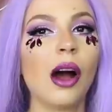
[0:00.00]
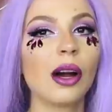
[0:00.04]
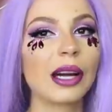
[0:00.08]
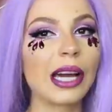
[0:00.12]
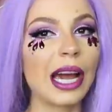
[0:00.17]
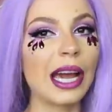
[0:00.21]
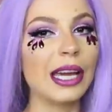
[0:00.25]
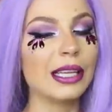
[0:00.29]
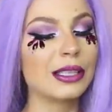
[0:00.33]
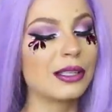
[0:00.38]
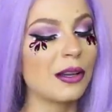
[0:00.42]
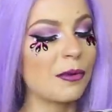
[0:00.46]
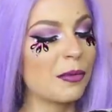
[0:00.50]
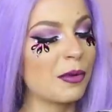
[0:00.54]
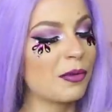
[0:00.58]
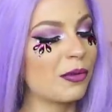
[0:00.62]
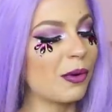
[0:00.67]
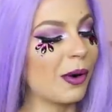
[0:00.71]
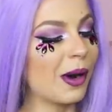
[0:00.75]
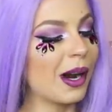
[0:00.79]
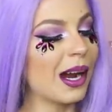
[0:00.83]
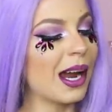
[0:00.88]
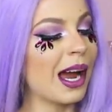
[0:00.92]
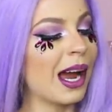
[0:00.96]
Okay, so
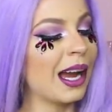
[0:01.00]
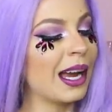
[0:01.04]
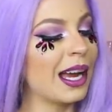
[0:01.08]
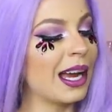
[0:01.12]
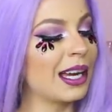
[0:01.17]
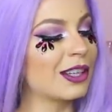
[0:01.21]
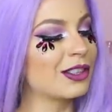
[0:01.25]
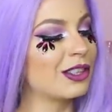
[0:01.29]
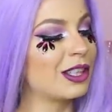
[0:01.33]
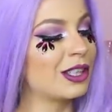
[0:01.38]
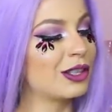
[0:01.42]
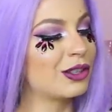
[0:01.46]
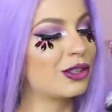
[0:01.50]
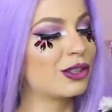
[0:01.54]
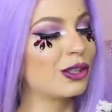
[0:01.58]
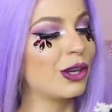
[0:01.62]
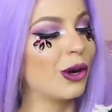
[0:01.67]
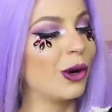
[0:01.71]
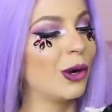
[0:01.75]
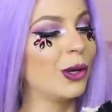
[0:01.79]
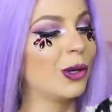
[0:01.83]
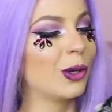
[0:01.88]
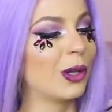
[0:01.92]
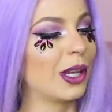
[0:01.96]
before I actually
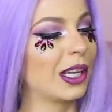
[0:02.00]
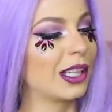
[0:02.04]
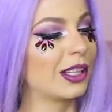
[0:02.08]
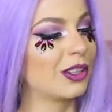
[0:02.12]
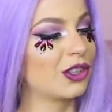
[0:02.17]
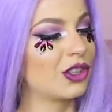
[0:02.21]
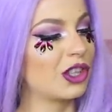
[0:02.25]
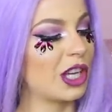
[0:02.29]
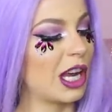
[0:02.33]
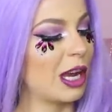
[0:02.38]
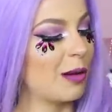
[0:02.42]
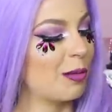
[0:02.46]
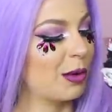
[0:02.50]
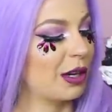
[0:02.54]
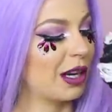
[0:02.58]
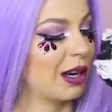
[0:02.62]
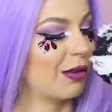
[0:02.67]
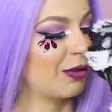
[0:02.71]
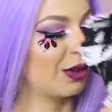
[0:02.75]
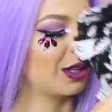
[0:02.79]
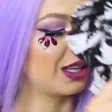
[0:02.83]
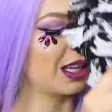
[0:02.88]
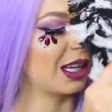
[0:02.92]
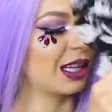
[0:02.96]
show you like the shape and
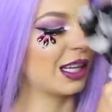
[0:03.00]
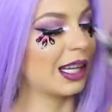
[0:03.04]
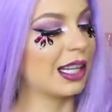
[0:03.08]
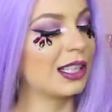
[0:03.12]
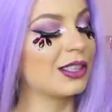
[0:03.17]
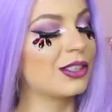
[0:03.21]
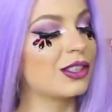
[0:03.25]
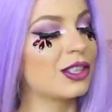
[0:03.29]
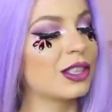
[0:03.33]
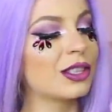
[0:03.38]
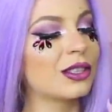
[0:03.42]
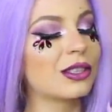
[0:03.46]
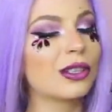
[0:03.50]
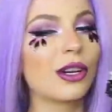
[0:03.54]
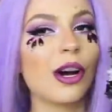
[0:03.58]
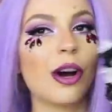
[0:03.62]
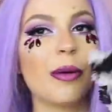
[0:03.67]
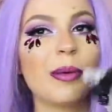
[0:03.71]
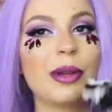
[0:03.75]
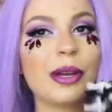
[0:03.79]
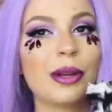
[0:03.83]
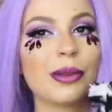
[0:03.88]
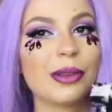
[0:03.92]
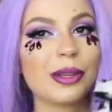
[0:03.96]
everything, let's just
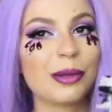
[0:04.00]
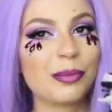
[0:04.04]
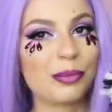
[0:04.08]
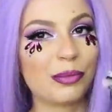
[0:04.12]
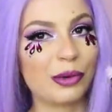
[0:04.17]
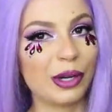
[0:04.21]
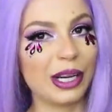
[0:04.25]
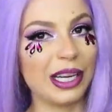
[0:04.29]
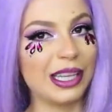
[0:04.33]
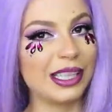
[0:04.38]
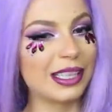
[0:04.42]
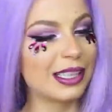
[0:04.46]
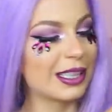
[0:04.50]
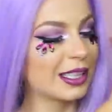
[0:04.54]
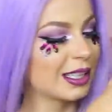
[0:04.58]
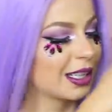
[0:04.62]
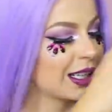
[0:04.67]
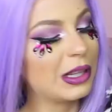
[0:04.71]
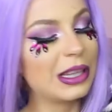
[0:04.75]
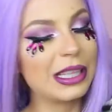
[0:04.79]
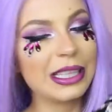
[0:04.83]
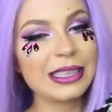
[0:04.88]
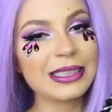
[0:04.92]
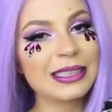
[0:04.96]
comment on the print.
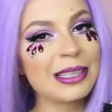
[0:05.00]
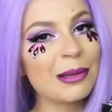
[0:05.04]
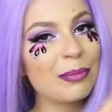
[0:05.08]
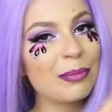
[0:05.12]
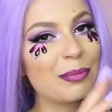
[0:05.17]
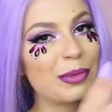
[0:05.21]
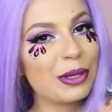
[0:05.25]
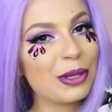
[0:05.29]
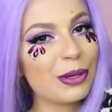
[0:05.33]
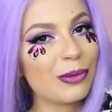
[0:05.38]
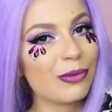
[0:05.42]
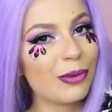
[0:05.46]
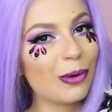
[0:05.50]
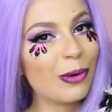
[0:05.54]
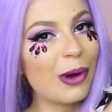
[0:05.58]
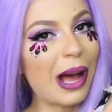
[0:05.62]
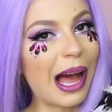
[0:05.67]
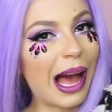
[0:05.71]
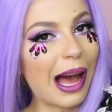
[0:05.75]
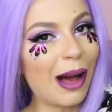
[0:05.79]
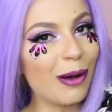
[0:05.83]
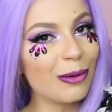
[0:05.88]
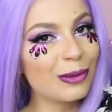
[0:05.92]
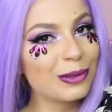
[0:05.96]
This is a beautiful
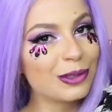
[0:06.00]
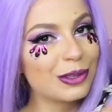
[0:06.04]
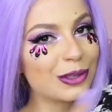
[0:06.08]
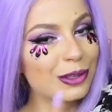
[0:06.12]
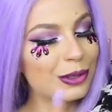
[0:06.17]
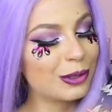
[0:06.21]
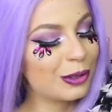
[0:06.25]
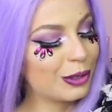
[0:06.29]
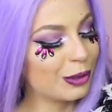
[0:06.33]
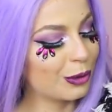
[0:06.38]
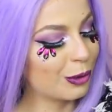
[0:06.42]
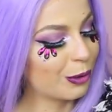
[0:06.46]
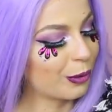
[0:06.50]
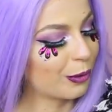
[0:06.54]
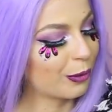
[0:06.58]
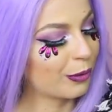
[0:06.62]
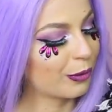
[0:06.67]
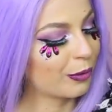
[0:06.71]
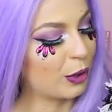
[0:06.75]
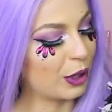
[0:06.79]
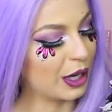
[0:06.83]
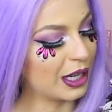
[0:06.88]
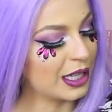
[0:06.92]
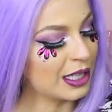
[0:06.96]
houndstooth
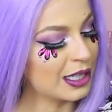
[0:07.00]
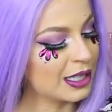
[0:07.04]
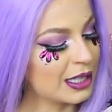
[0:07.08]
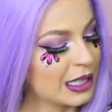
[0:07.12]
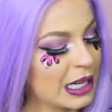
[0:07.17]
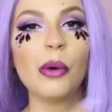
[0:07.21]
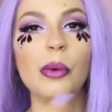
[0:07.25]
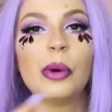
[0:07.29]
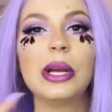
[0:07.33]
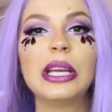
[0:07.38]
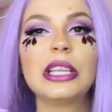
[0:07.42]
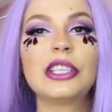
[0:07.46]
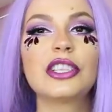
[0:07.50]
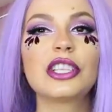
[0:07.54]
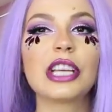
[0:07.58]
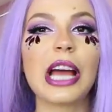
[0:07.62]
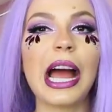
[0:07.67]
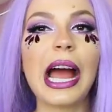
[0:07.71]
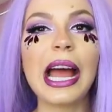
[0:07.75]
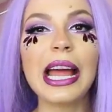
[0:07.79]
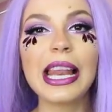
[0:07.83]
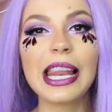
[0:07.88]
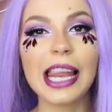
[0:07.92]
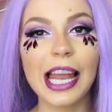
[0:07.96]
print, which
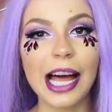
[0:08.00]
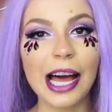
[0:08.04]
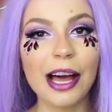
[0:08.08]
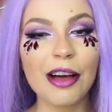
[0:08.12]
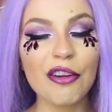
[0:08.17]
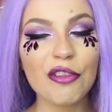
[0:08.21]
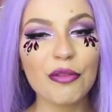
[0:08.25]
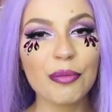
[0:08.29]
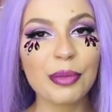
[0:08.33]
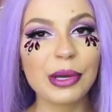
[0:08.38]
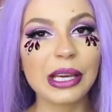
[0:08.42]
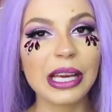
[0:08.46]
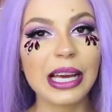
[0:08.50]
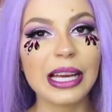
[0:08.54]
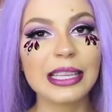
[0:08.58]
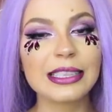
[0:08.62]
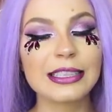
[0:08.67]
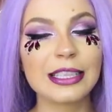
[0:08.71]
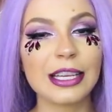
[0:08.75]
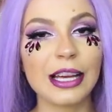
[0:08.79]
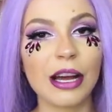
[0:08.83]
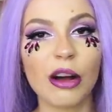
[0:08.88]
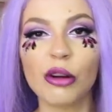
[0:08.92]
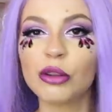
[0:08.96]
I love
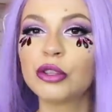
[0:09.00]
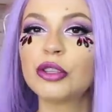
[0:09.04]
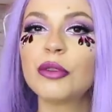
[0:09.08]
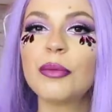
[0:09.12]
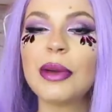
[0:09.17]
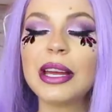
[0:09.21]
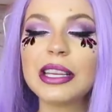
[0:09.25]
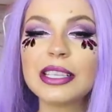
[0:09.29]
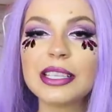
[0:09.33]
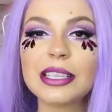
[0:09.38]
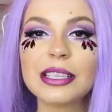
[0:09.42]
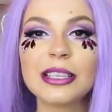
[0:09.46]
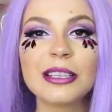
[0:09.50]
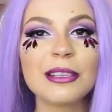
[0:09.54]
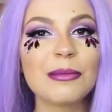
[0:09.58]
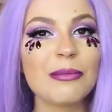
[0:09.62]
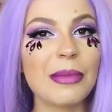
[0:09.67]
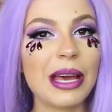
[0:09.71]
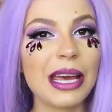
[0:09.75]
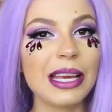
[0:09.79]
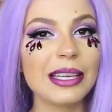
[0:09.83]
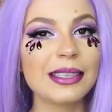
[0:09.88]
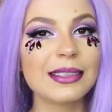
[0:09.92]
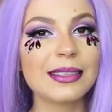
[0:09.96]
because it automatically
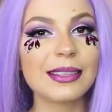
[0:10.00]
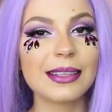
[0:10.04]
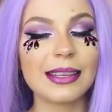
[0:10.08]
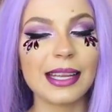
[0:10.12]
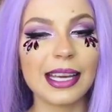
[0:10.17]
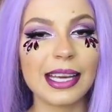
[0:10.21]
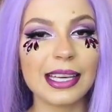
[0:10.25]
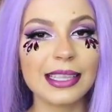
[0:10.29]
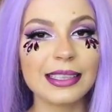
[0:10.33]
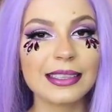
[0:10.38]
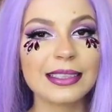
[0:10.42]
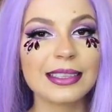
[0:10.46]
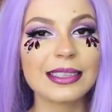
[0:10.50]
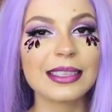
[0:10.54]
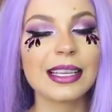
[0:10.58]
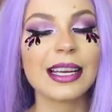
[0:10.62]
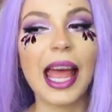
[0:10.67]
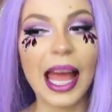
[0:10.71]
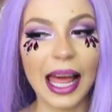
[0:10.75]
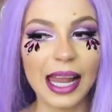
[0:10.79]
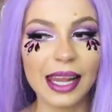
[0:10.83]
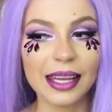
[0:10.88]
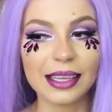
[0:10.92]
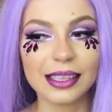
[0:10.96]
makes things
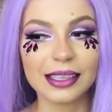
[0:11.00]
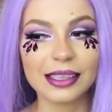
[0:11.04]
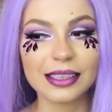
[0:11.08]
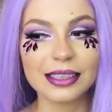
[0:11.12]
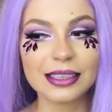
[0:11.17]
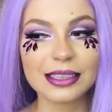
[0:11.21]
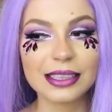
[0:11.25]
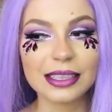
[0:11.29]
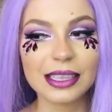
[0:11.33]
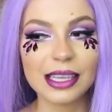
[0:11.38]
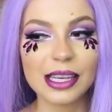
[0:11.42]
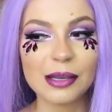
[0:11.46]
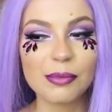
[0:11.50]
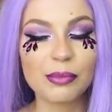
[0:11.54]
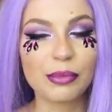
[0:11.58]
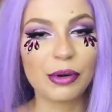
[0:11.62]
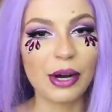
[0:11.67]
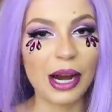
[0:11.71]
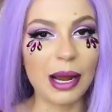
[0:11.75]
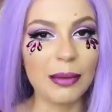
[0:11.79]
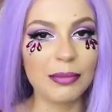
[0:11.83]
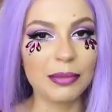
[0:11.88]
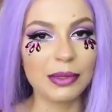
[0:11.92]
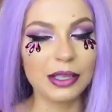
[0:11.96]
elegant and
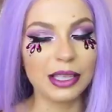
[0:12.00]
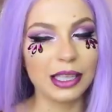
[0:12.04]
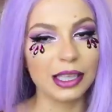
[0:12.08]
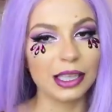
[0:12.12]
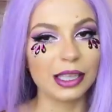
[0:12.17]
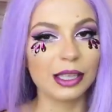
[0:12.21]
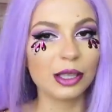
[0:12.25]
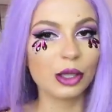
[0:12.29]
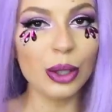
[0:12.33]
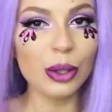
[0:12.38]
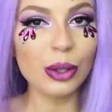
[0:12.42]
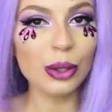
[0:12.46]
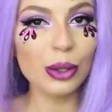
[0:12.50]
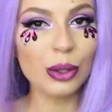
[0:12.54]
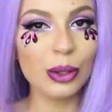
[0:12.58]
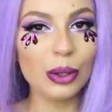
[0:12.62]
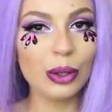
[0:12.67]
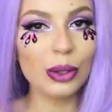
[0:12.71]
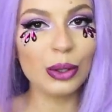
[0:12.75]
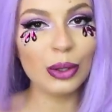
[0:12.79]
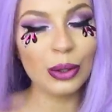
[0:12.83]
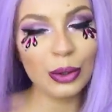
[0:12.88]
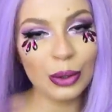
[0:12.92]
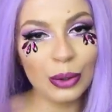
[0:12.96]
preppy and
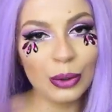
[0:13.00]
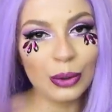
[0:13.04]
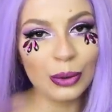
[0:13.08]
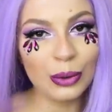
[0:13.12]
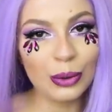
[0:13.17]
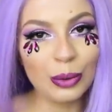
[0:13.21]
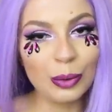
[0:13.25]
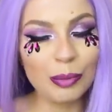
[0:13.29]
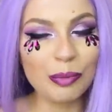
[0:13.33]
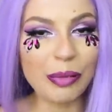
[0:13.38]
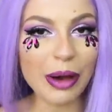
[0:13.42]
ooh